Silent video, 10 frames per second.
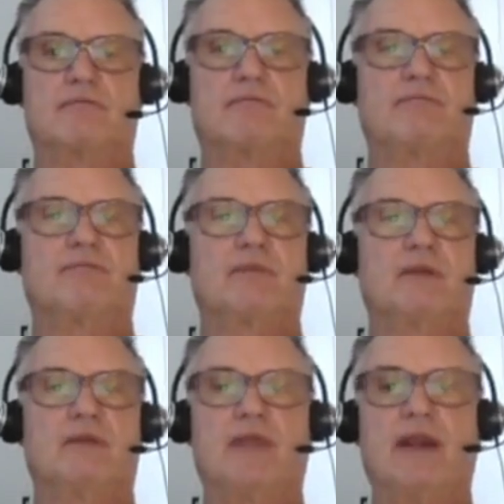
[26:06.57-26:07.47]
Then he
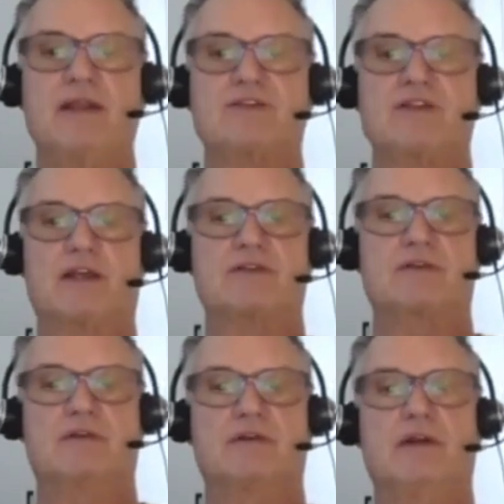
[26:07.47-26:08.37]
says,
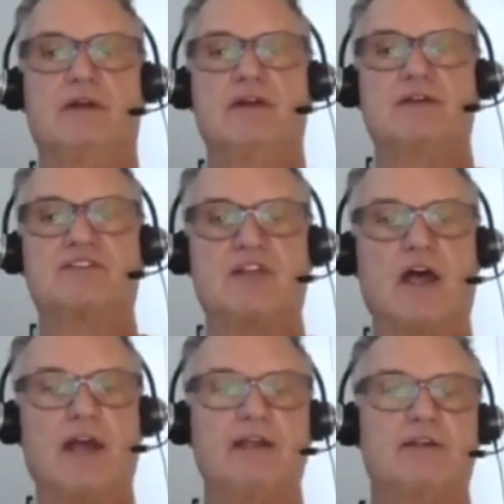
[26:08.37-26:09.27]
study to
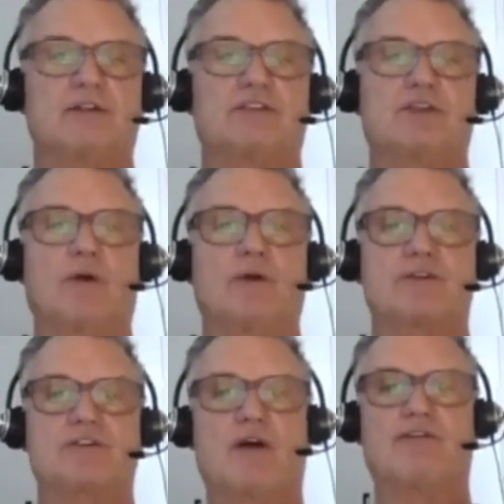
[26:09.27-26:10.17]
show yourself
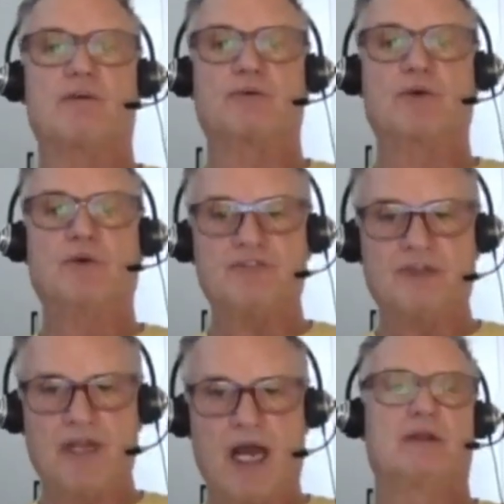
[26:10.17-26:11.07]
approved to God,
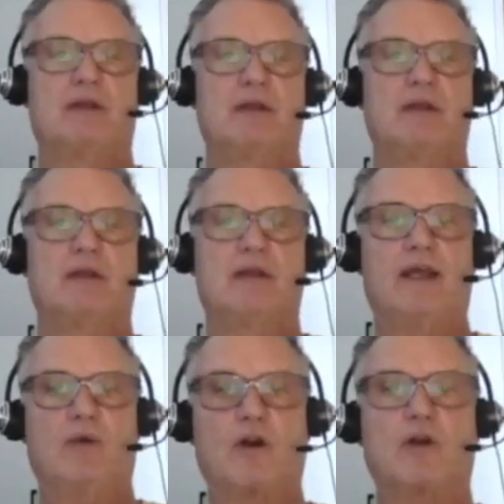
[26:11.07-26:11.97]

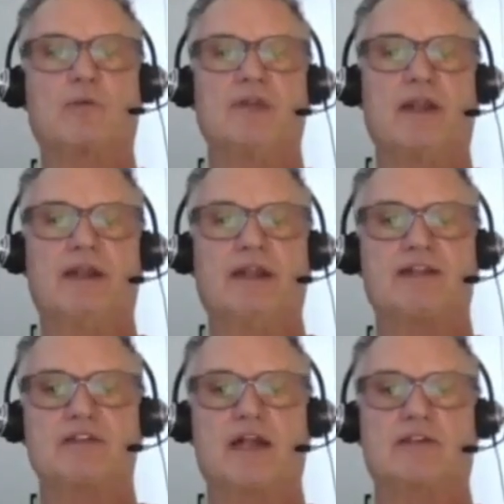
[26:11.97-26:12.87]
a workman that
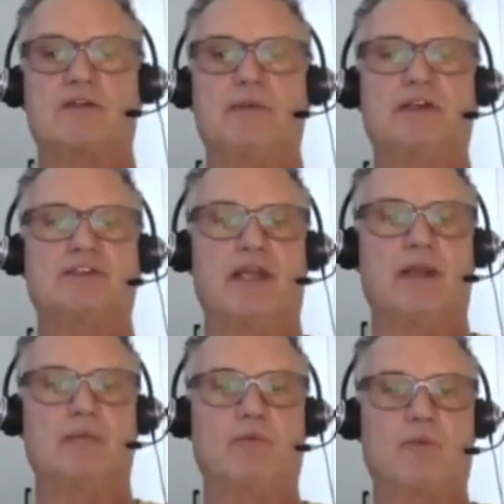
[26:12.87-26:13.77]
needs not to be
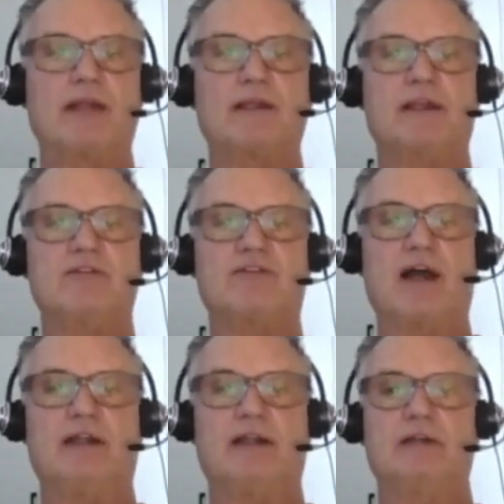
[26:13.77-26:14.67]
ashamed, rightly
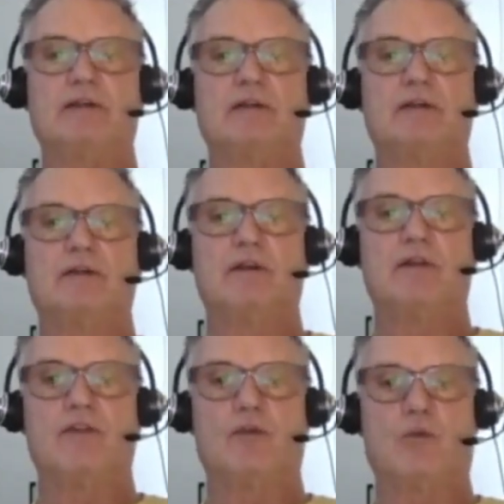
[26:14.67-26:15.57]
dividing
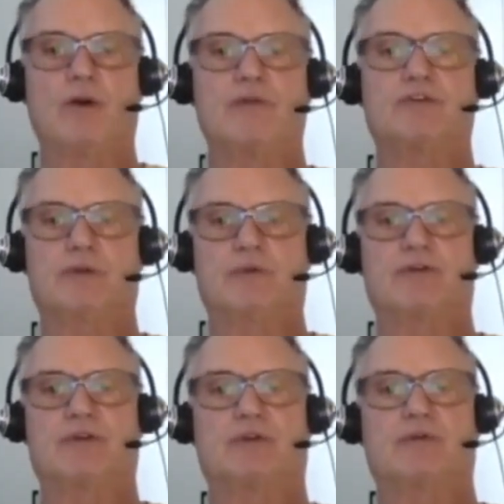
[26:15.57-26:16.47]
the word of
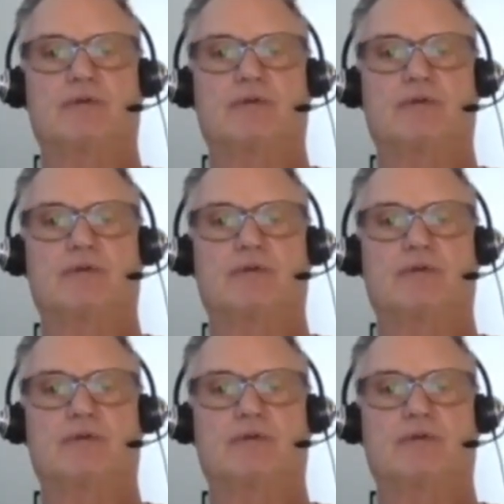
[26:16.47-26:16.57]
truth.